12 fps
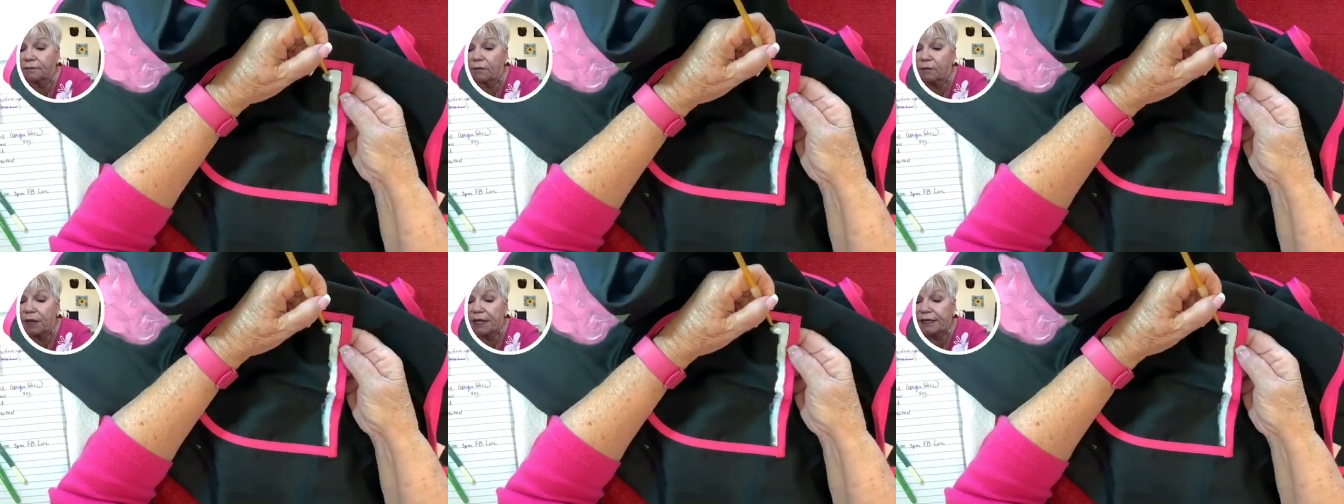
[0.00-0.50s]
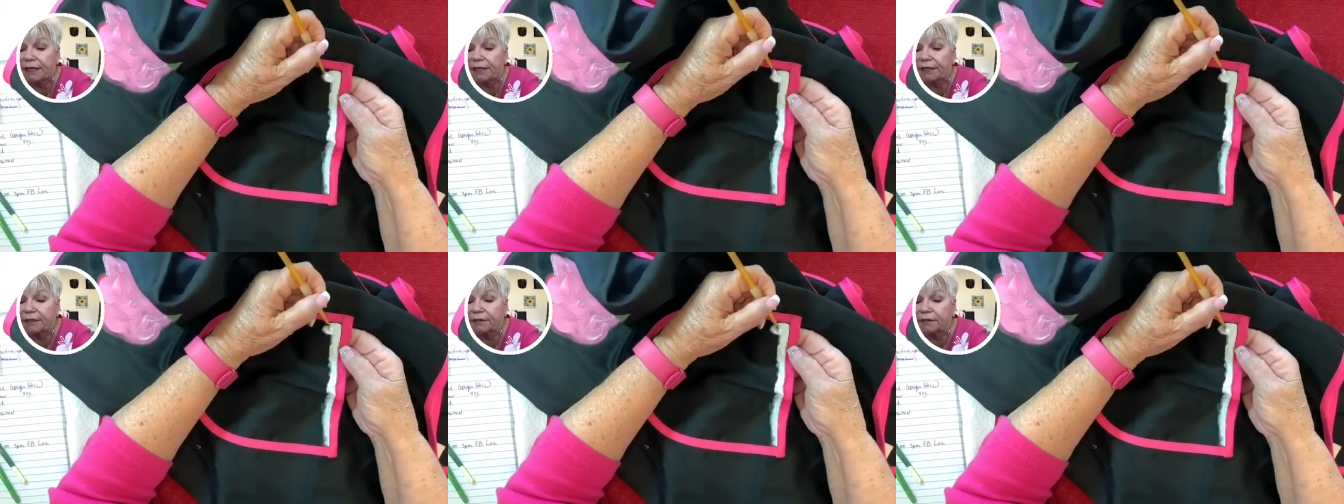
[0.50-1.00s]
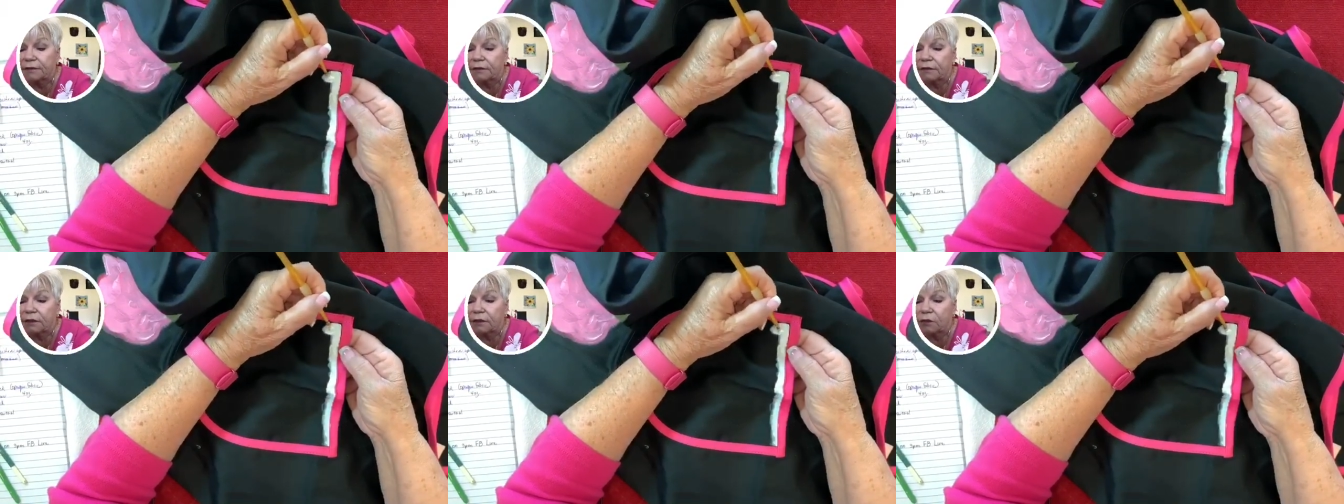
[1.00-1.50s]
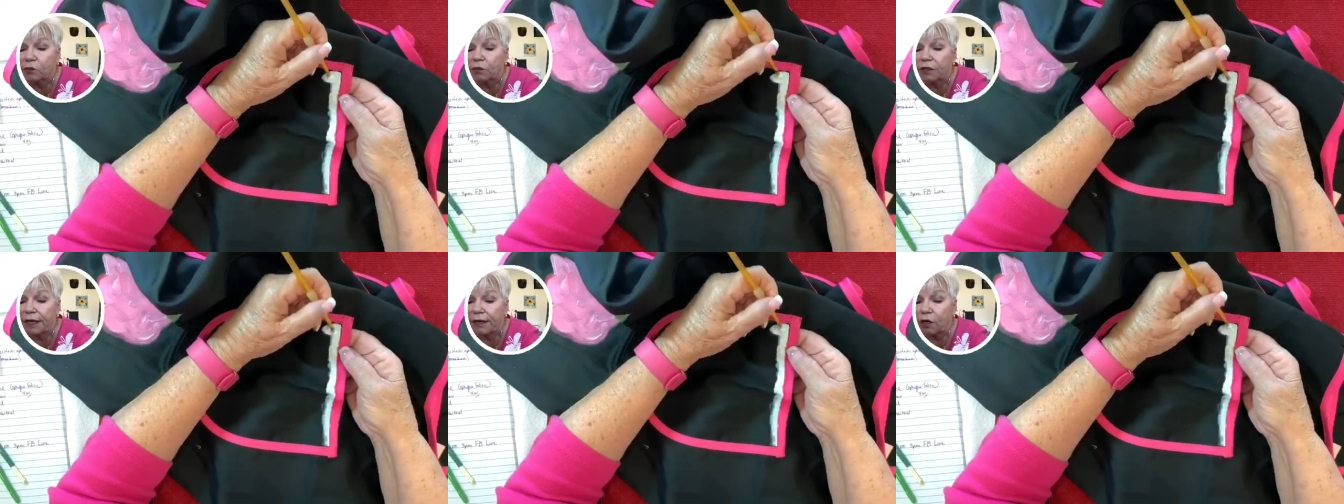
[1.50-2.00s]
Making it
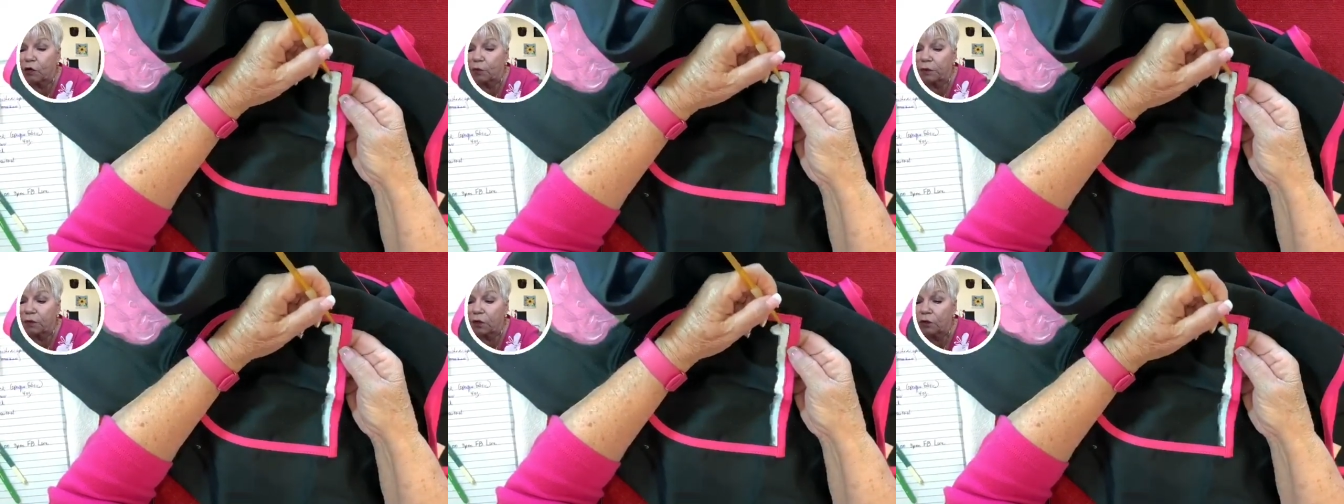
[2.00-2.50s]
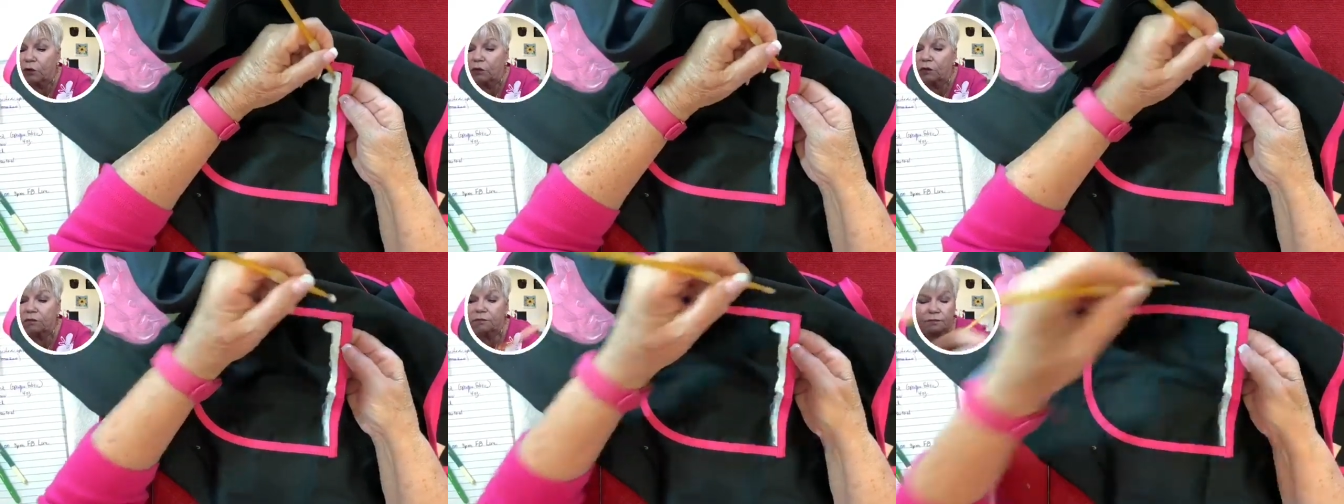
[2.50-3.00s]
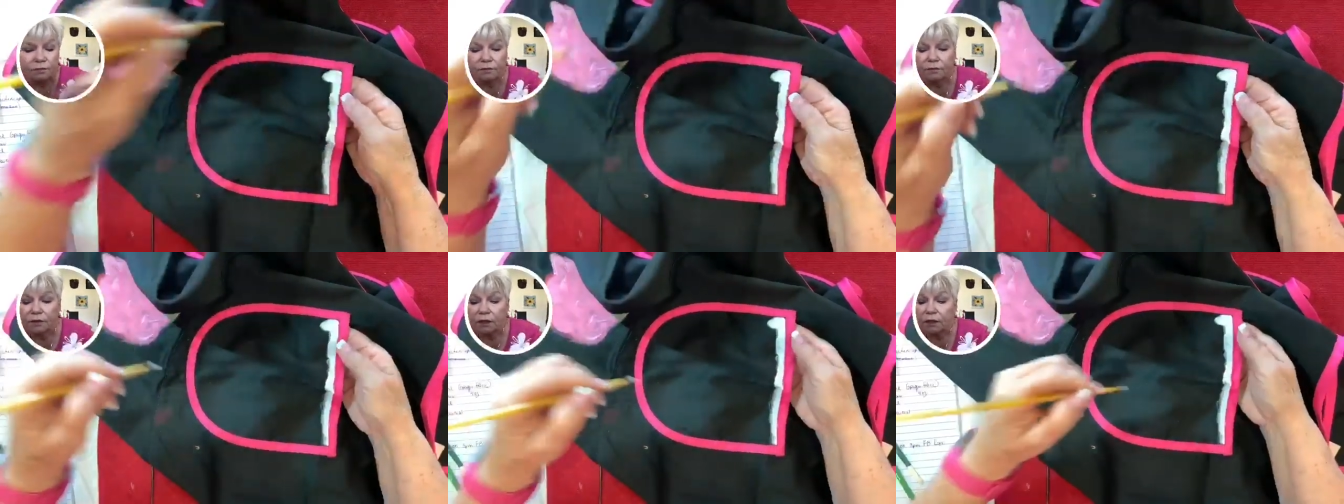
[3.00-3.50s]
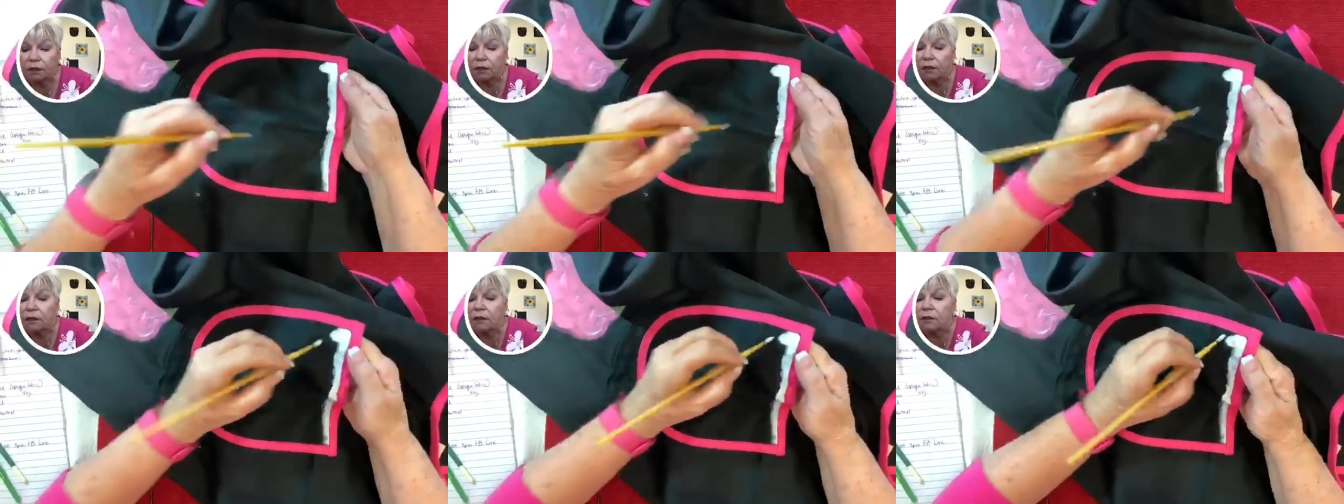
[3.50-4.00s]
with that open hole
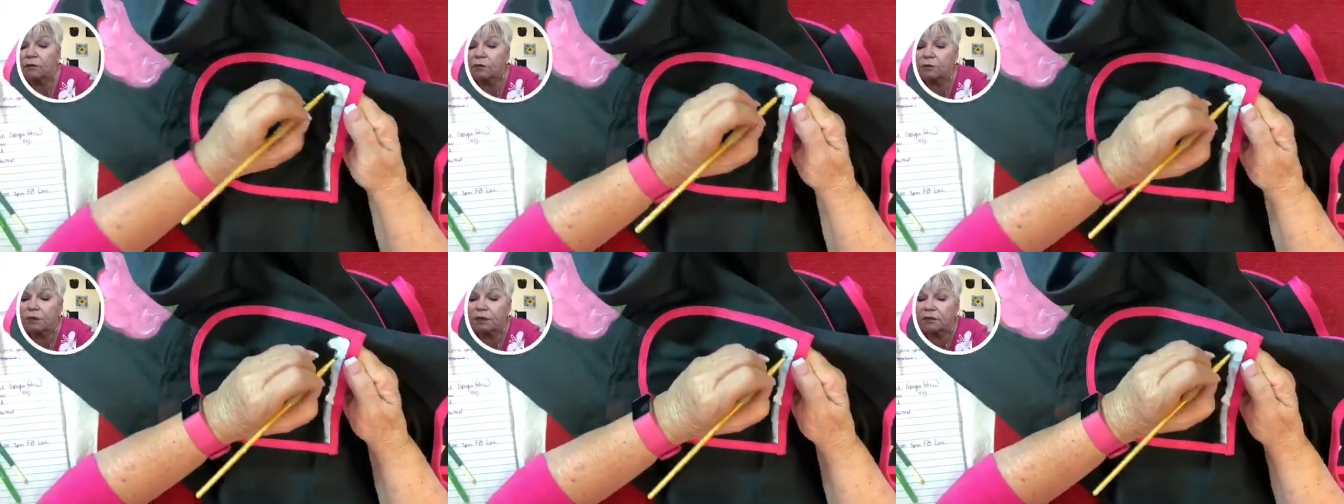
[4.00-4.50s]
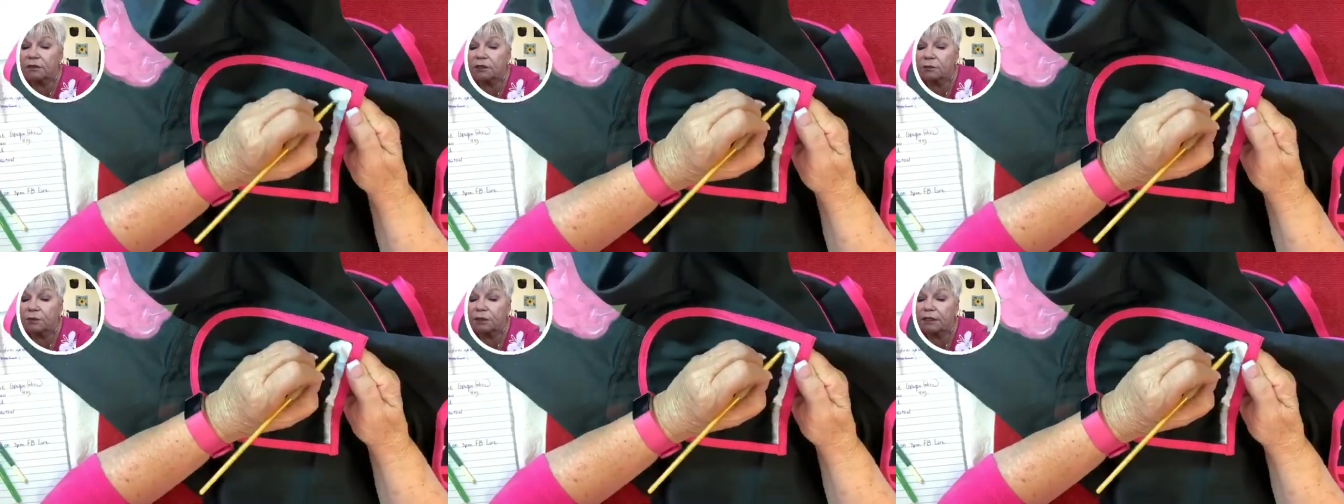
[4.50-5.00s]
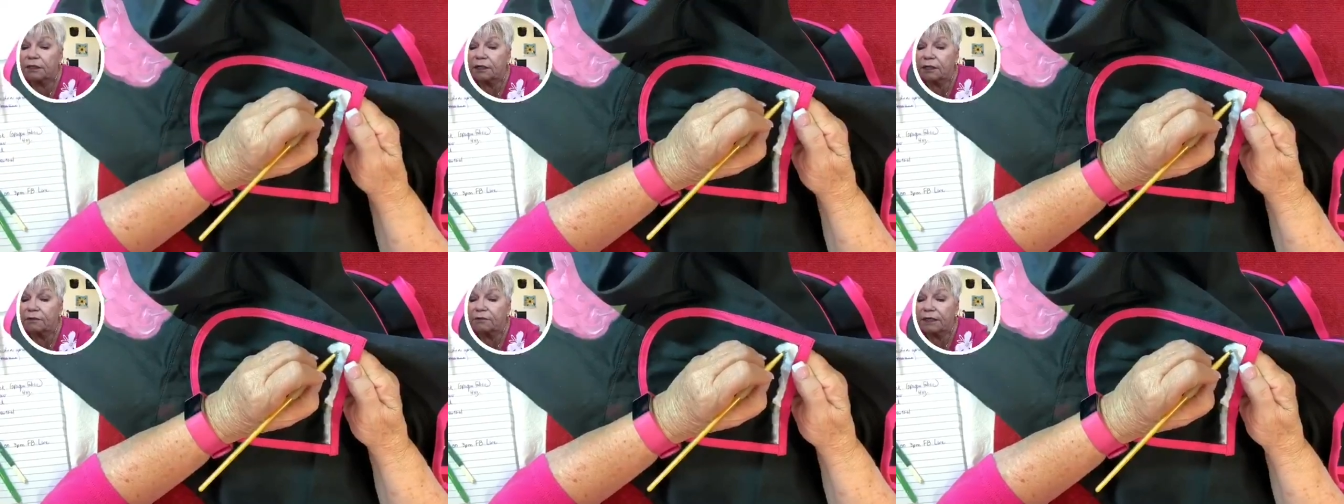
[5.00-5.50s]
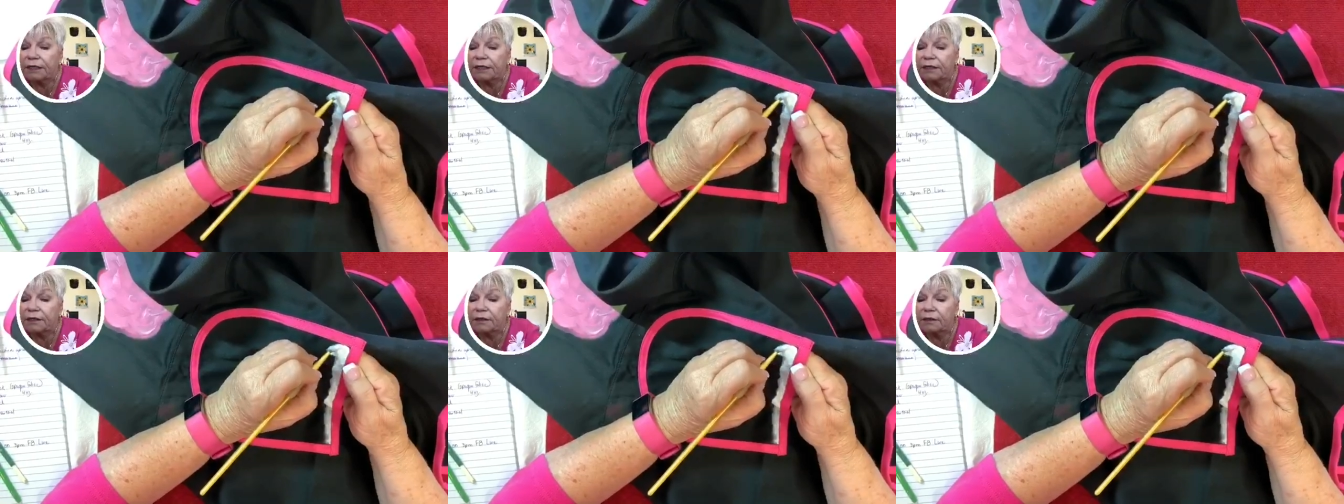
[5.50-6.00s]
would be a little bit of
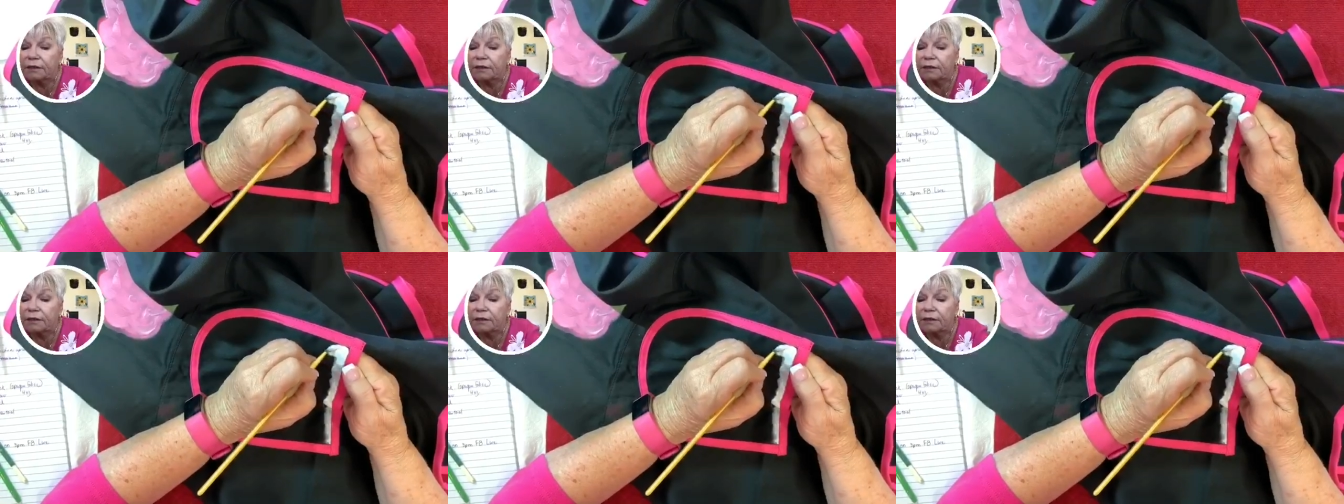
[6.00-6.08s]
a